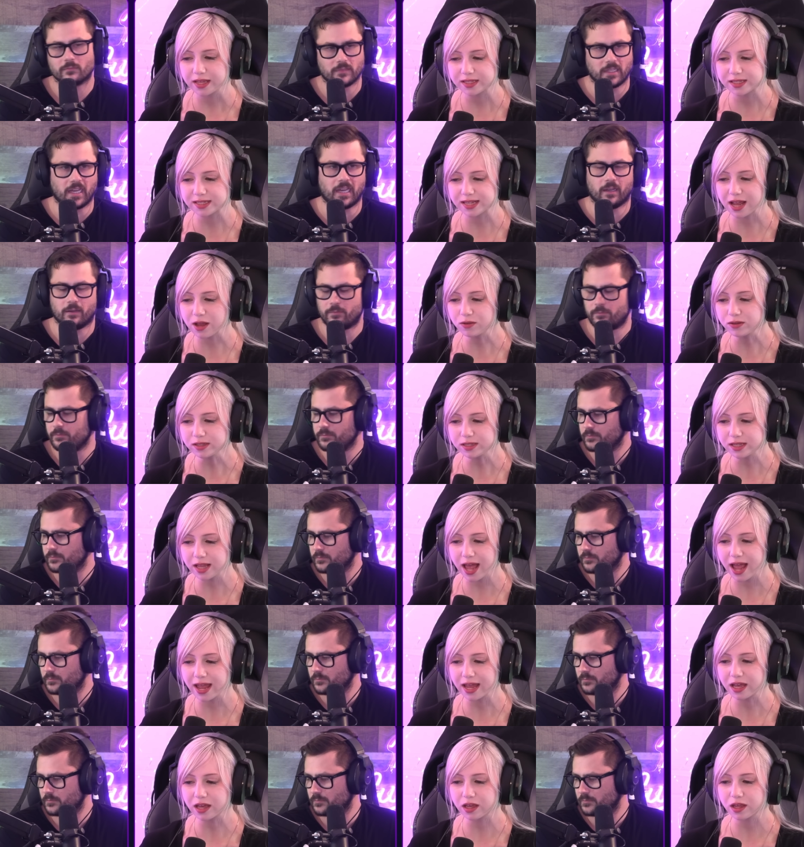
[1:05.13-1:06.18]
Speaker 1: yeah. sounds
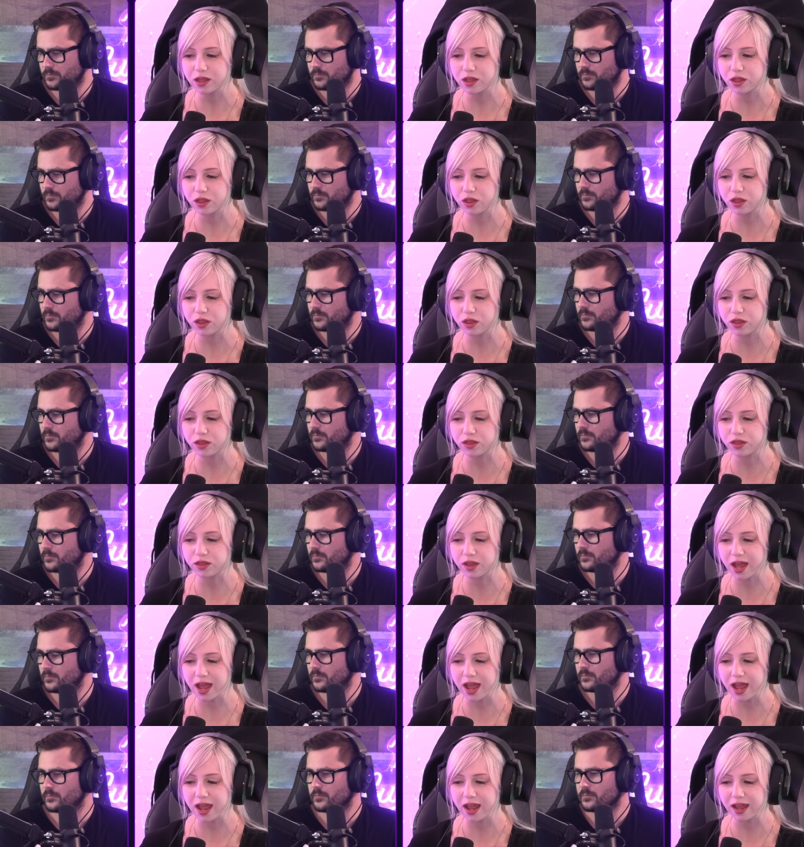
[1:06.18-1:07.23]
like
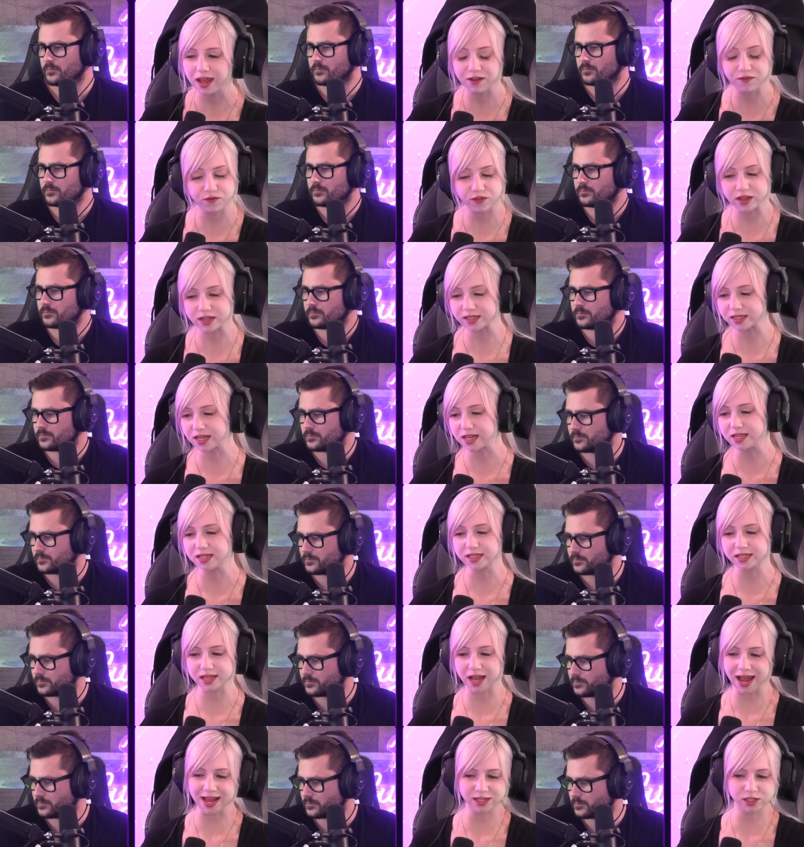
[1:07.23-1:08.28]
they, if this
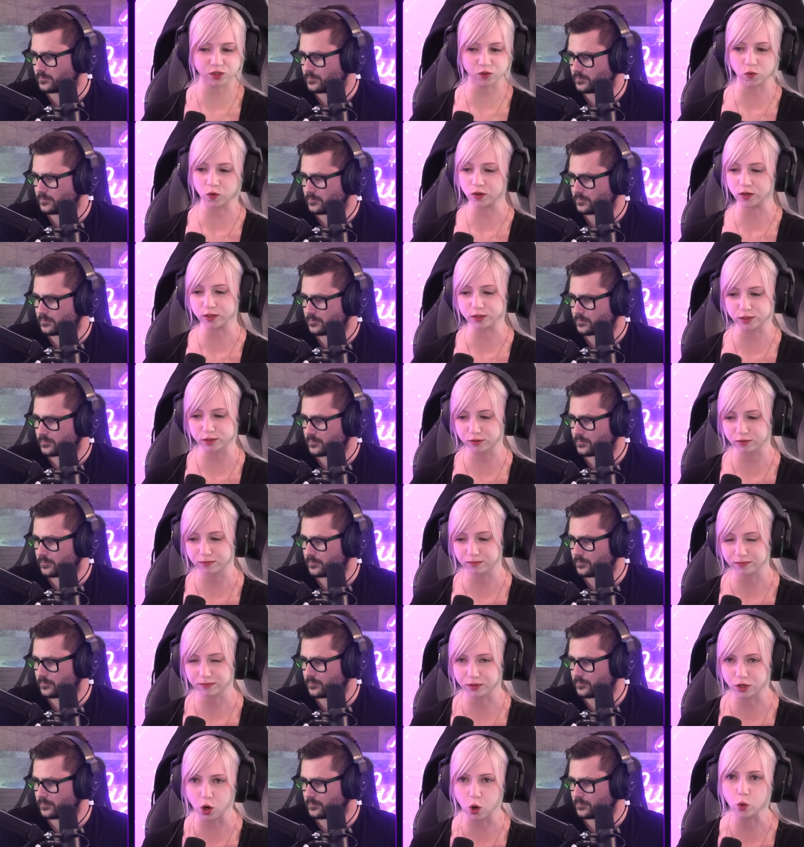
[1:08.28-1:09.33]
inside source
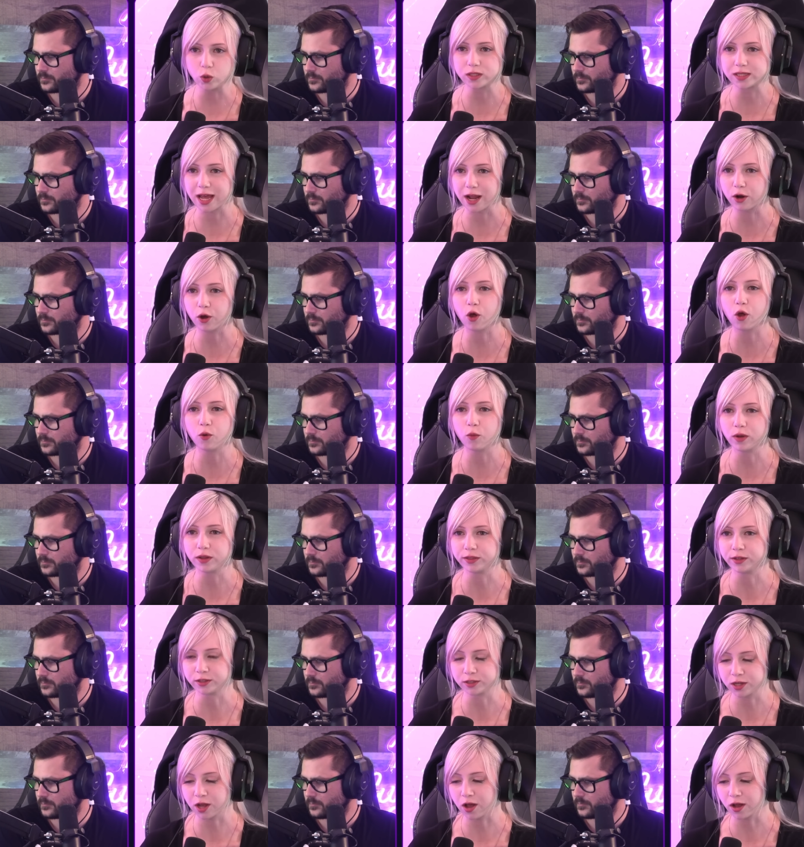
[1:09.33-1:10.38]
knows at all what
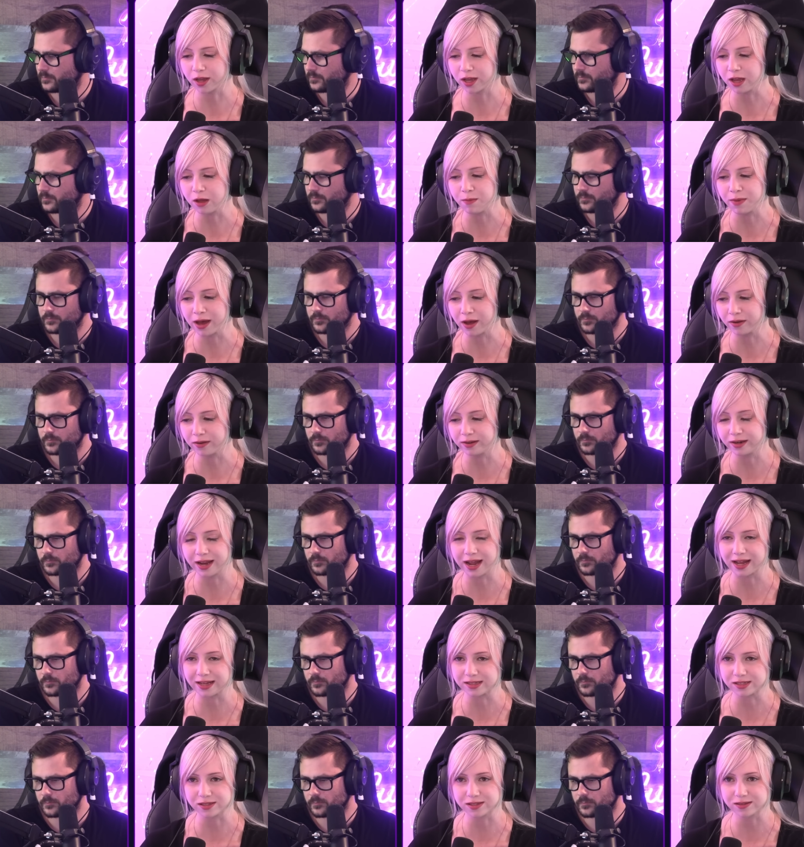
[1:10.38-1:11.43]
they're talking about and
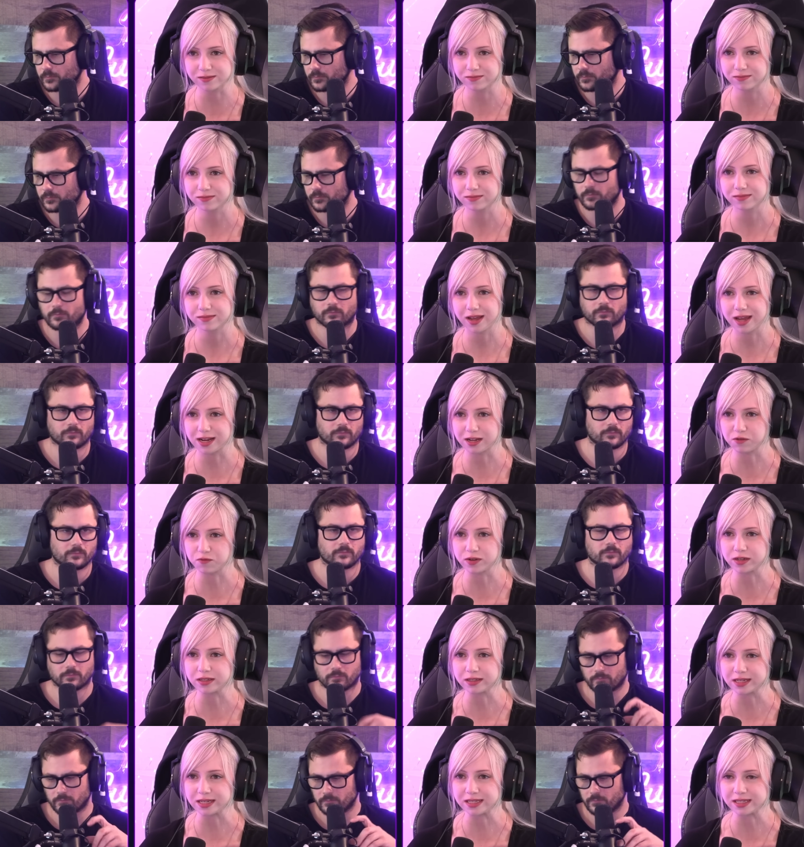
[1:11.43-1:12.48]
has any
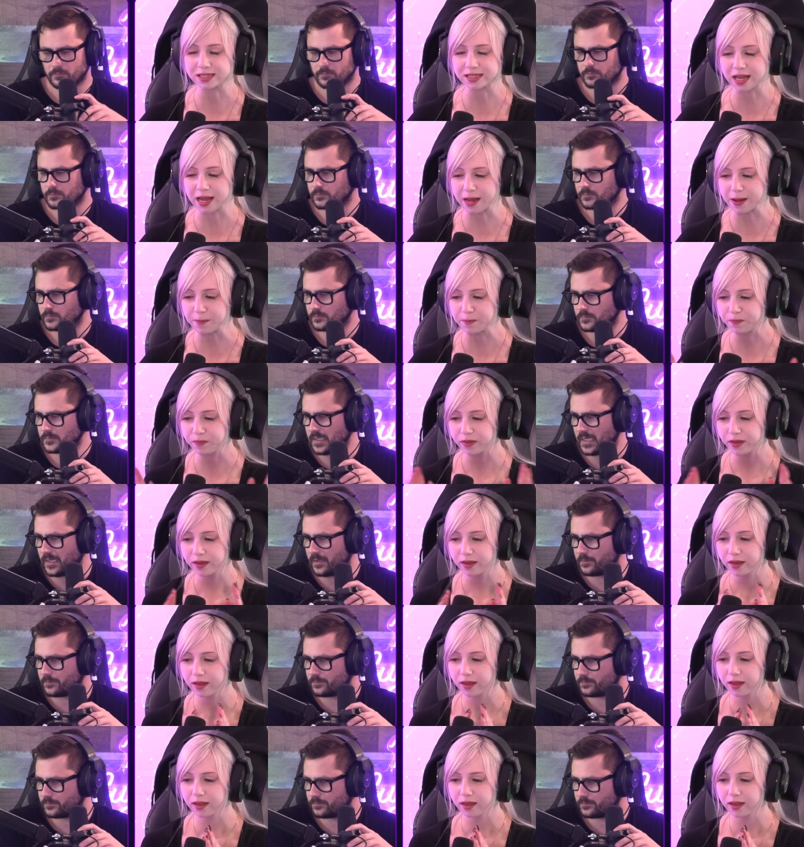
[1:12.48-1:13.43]
real insight. Yeah.